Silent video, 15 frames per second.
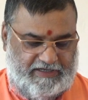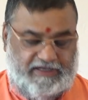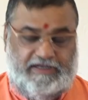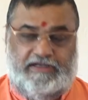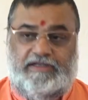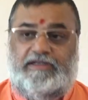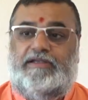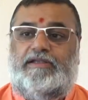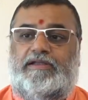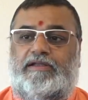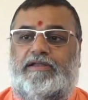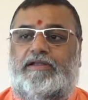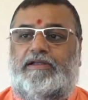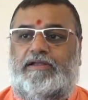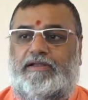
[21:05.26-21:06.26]
in
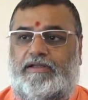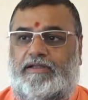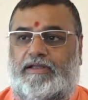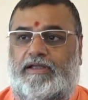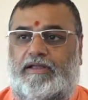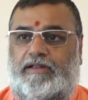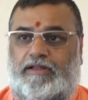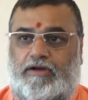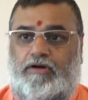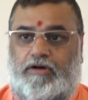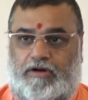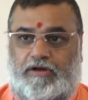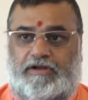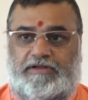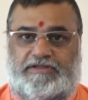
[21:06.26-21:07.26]
the
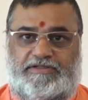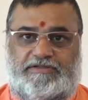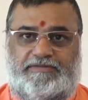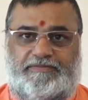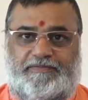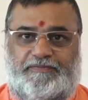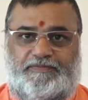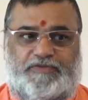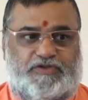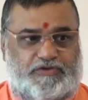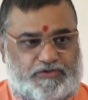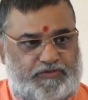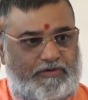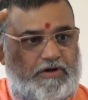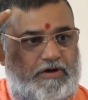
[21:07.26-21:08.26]
horns. The
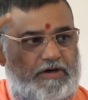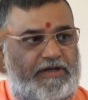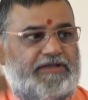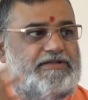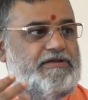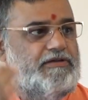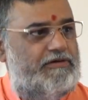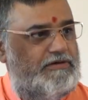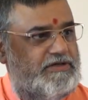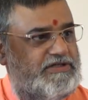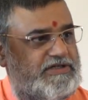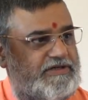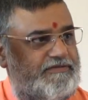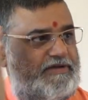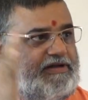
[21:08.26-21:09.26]
two horns, Lord
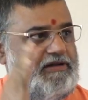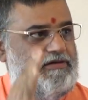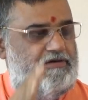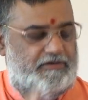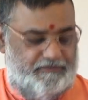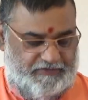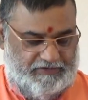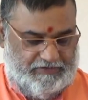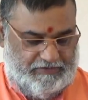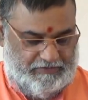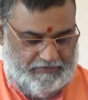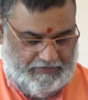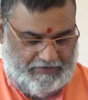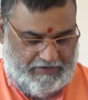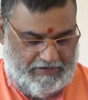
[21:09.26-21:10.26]
Shiva and Lord
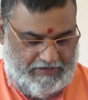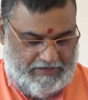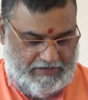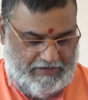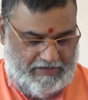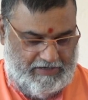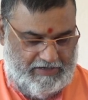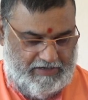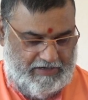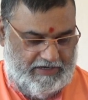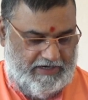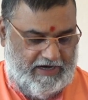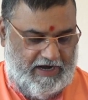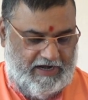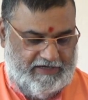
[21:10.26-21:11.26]
Vishnu.
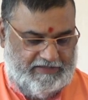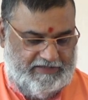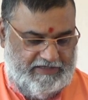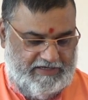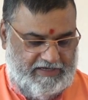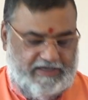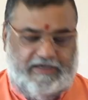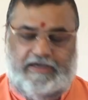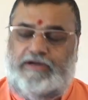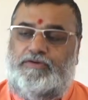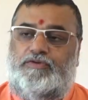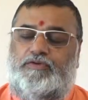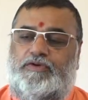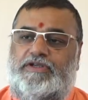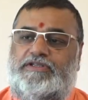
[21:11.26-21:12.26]
Kartikeya,
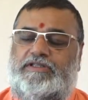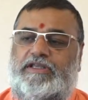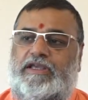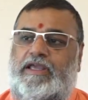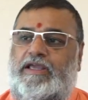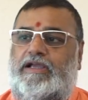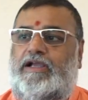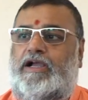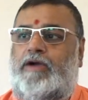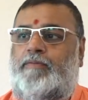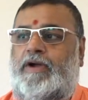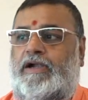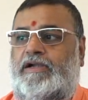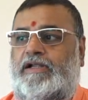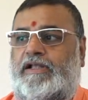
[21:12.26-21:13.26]
who is the
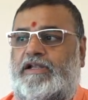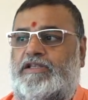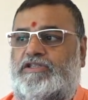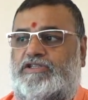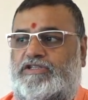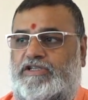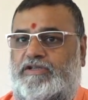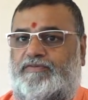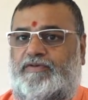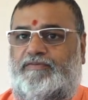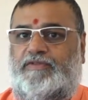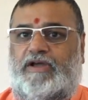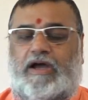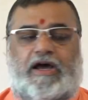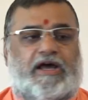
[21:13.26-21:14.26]
commander-in-chief
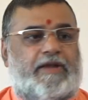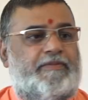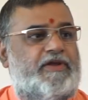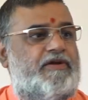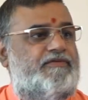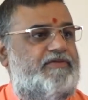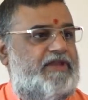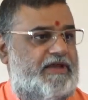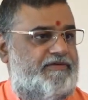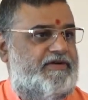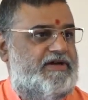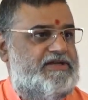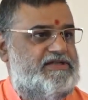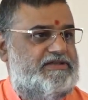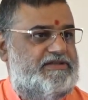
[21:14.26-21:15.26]
of the army of
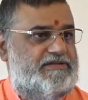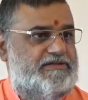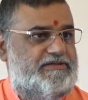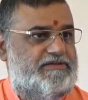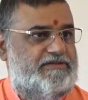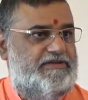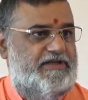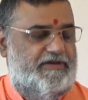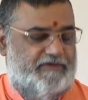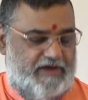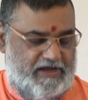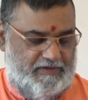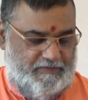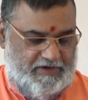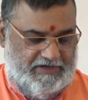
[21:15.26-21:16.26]
Devas,
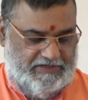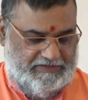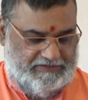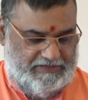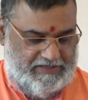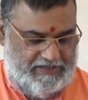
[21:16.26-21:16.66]
divine beings,